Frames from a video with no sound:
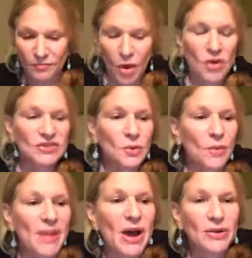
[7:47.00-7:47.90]
also
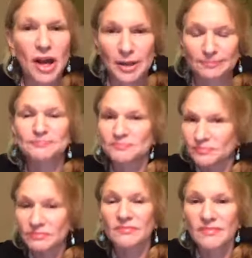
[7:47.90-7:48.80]
about um,
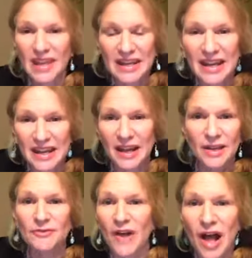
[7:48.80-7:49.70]
getting
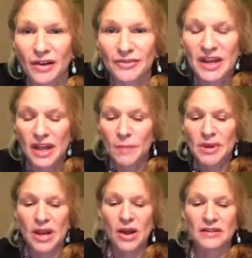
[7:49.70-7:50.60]
involved.
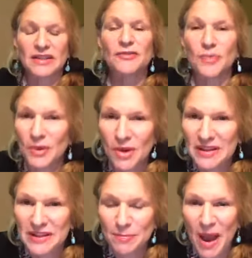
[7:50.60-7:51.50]
Because if we want
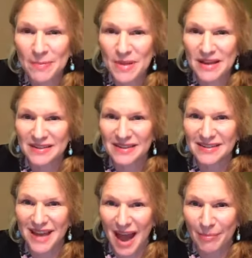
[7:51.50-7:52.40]
these pipelines to
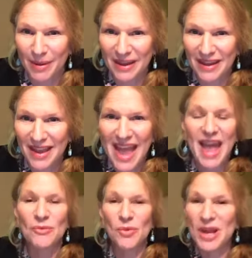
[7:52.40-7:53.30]
stop,
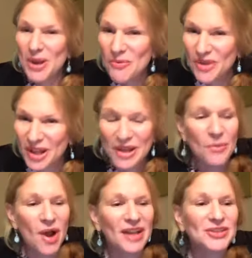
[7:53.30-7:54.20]
and we really
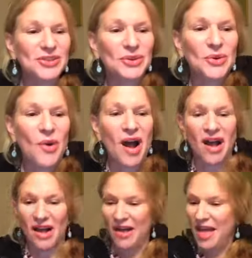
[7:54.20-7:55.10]
want to
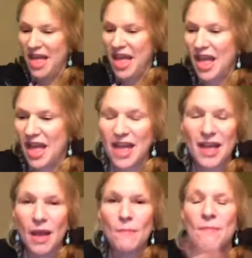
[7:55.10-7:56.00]
uh,
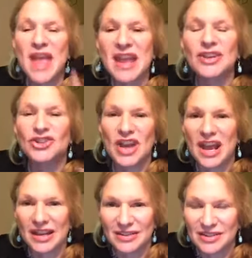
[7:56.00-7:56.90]
make
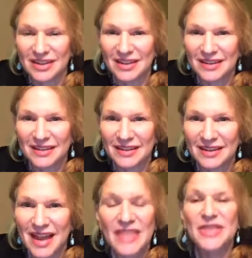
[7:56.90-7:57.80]
change,
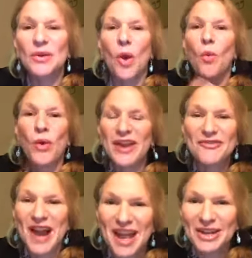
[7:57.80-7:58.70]
then
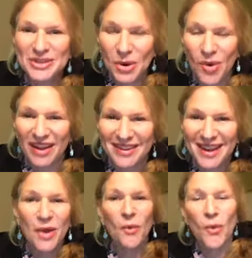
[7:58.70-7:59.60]
we've got to do it.
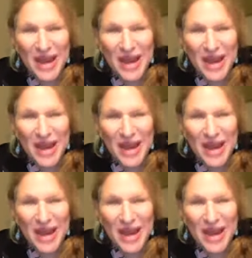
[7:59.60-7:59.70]
We